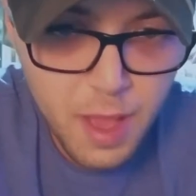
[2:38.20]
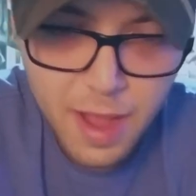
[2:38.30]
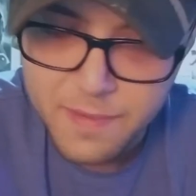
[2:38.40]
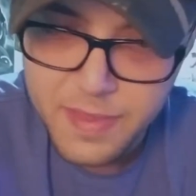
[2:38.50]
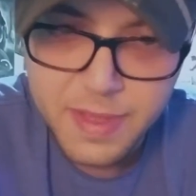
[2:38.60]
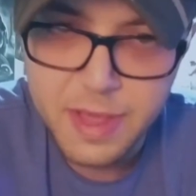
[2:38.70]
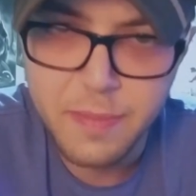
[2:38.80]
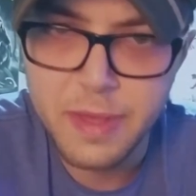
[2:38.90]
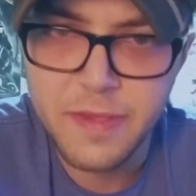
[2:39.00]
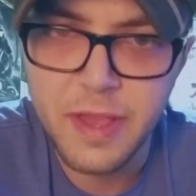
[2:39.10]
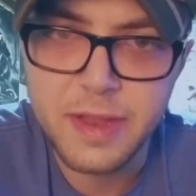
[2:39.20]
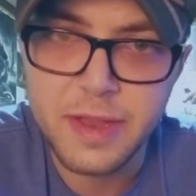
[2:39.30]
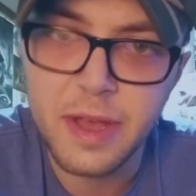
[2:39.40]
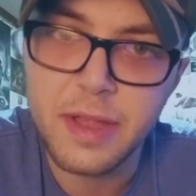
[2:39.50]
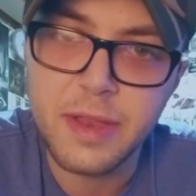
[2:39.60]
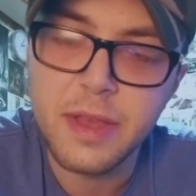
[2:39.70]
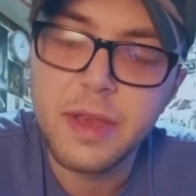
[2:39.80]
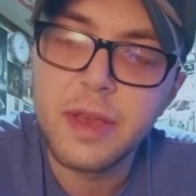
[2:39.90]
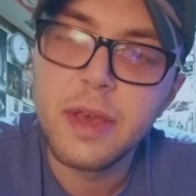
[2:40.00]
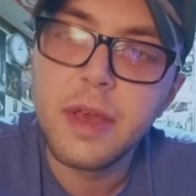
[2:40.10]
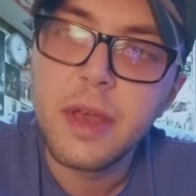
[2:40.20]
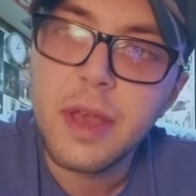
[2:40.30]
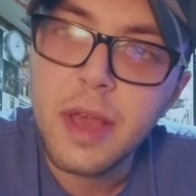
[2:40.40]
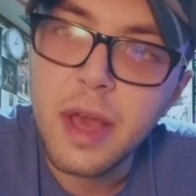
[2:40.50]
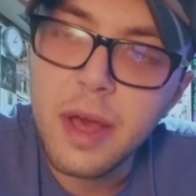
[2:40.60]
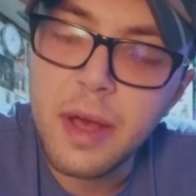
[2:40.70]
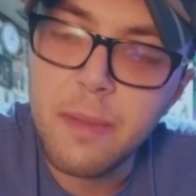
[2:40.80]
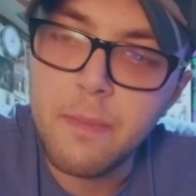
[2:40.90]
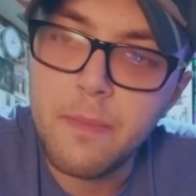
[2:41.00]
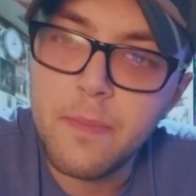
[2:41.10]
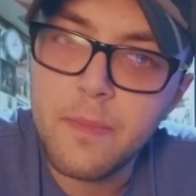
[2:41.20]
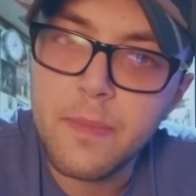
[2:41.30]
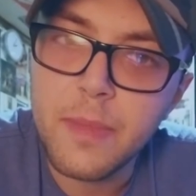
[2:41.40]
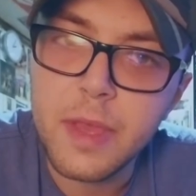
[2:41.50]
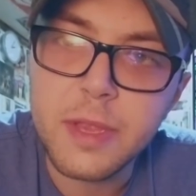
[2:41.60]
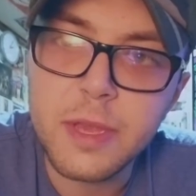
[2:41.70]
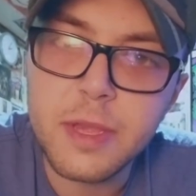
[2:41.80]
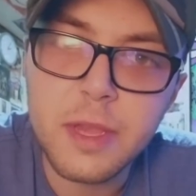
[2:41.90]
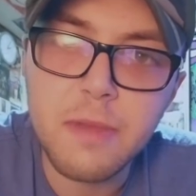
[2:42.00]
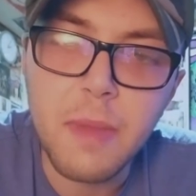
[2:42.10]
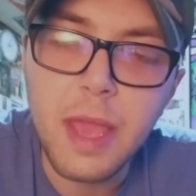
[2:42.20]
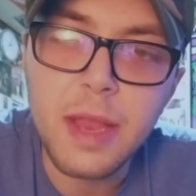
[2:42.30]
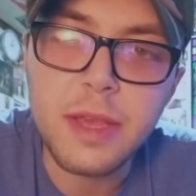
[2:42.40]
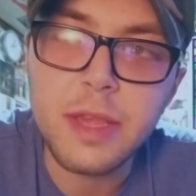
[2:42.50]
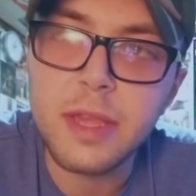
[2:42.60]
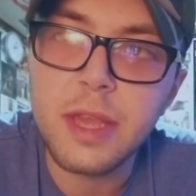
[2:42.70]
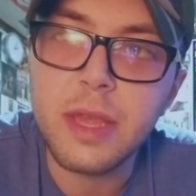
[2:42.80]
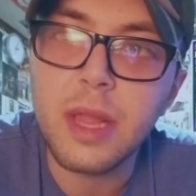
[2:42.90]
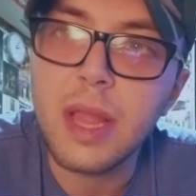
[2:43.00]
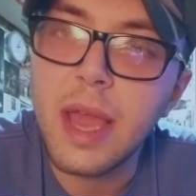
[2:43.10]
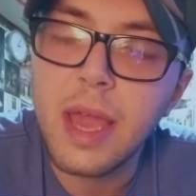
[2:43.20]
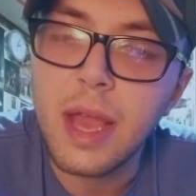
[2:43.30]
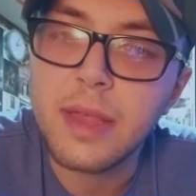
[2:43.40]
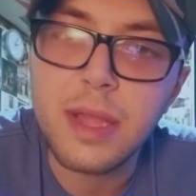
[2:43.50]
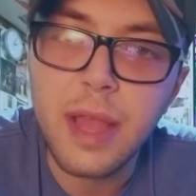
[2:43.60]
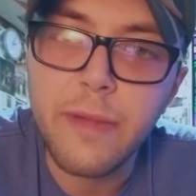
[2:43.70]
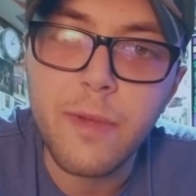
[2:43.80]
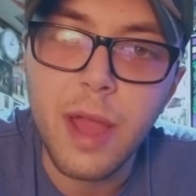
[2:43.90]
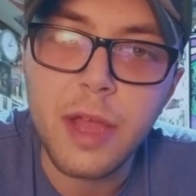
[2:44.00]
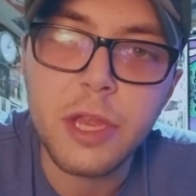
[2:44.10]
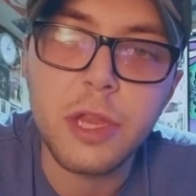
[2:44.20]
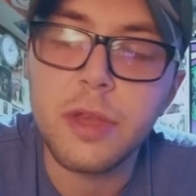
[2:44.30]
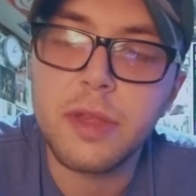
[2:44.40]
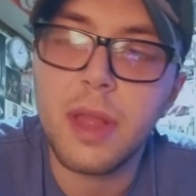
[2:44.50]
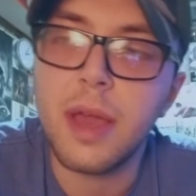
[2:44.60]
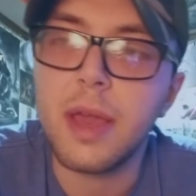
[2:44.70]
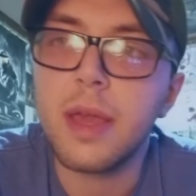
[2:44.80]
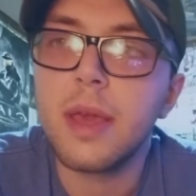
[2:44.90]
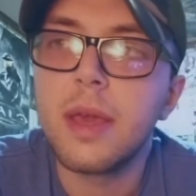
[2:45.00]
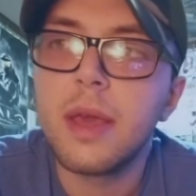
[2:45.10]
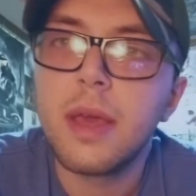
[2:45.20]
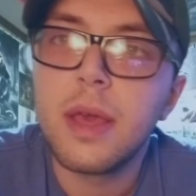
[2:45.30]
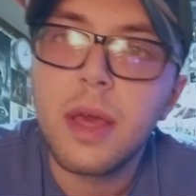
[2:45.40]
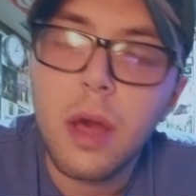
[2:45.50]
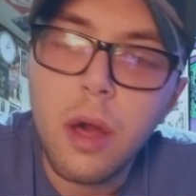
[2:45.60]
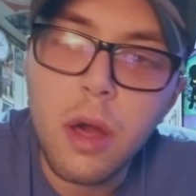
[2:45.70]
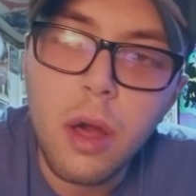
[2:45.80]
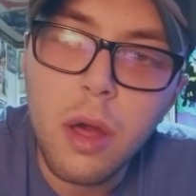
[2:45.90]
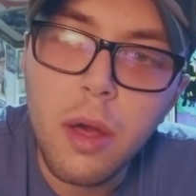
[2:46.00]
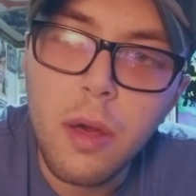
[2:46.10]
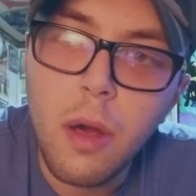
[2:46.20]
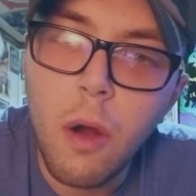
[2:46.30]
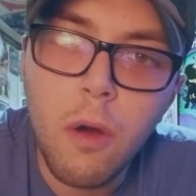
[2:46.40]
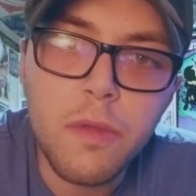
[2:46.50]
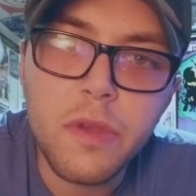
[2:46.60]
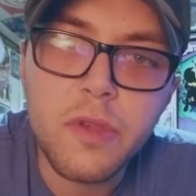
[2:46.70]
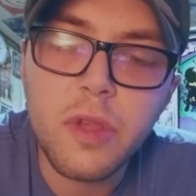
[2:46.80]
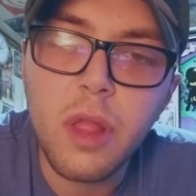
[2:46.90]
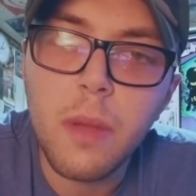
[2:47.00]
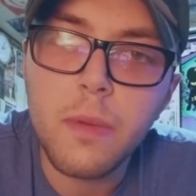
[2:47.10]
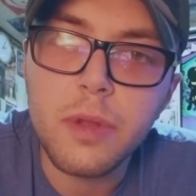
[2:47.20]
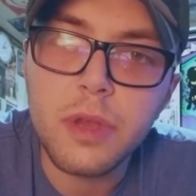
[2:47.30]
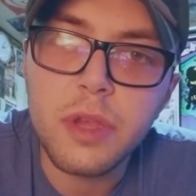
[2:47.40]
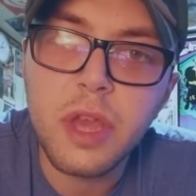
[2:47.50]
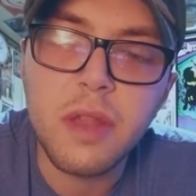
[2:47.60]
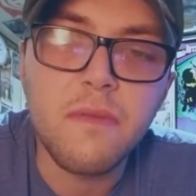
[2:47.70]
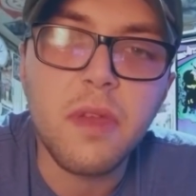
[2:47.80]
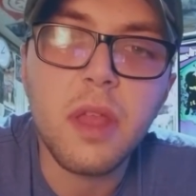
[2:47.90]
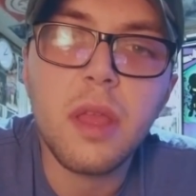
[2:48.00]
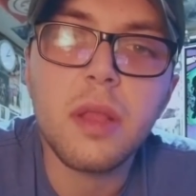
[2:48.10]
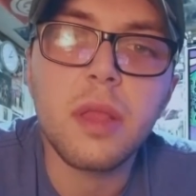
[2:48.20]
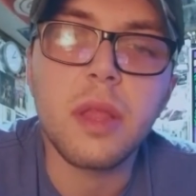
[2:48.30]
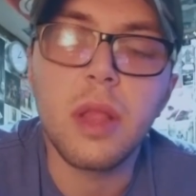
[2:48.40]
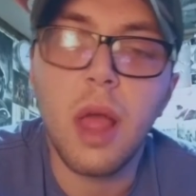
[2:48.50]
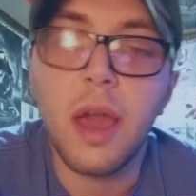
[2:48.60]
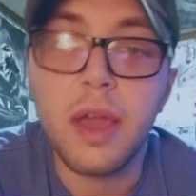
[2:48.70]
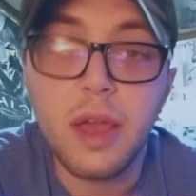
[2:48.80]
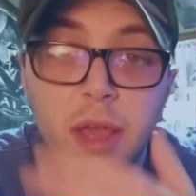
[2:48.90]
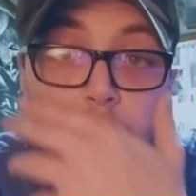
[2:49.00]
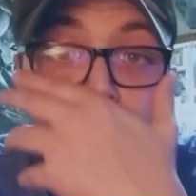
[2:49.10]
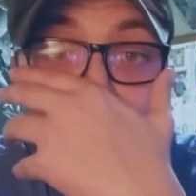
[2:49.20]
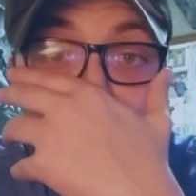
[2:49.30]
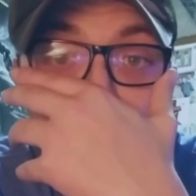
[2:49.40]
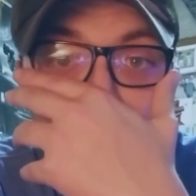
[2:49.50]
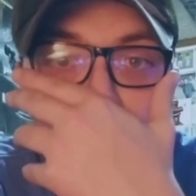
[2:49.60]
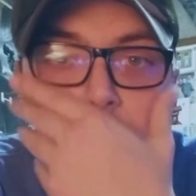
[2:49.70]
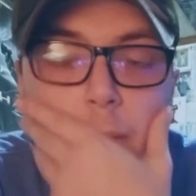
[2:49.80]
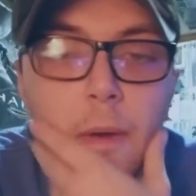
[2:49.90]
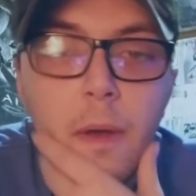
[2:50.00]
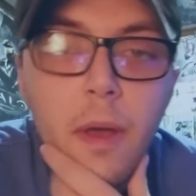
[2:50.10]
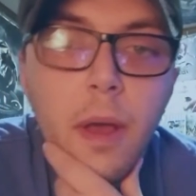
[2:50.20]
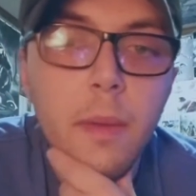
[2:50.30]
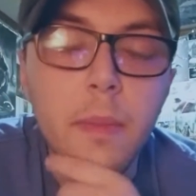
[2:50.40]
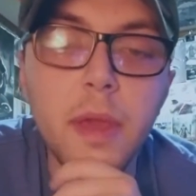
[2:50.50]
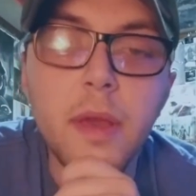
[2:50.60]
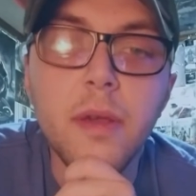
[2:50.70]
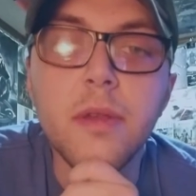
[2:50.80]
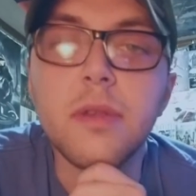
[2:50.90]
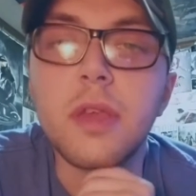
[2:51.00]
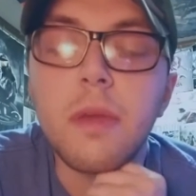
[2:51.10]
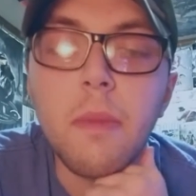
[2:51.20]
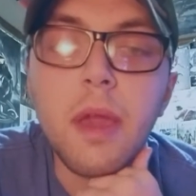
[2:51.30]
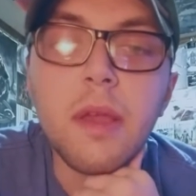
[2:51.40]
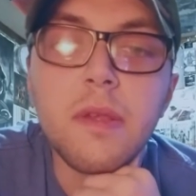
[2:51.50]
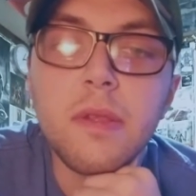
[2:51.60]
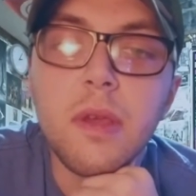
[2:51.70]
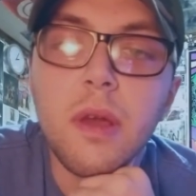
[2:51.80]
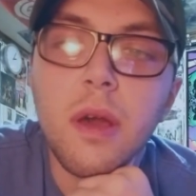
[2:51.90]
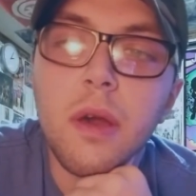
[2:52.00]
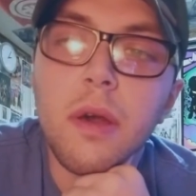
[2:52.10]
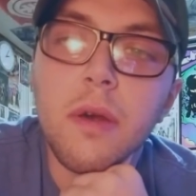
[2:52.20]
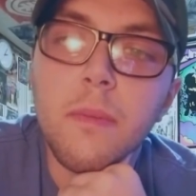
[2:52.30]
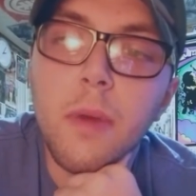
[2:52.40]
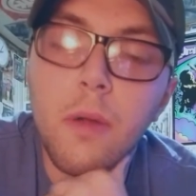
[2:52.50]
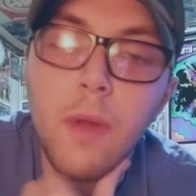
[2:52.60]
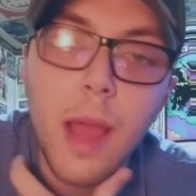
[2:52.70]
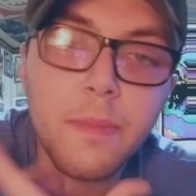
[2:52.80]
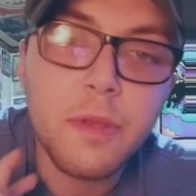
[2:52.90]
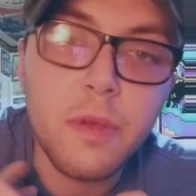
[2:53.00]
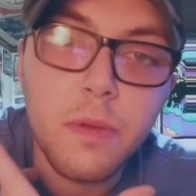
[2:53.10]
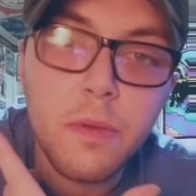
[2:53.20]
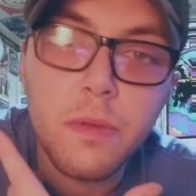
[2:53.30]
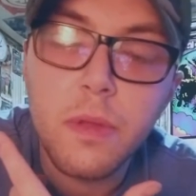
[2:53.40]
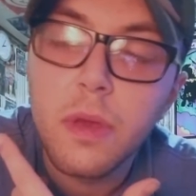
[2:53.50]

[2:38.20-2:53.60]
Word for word: everything that's been said and done, um, it just doesn't make any sense. It's a late, it's a late reaction, just like uh, all these celebrities conveniently like Eminem now because he makes uh, a rap tune